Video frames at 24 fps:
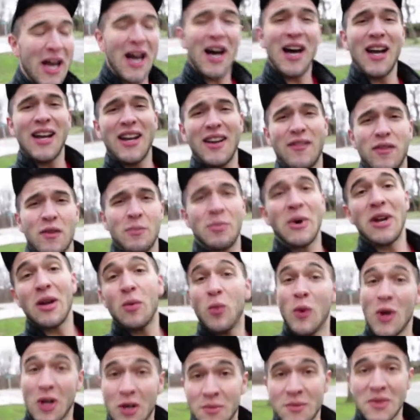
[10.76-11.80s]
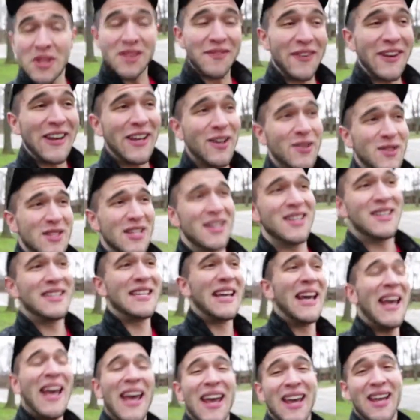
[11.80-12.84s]
on, everybody? Welcome to the video.
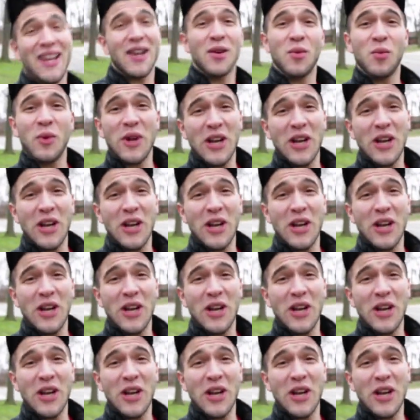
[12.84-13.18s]
Today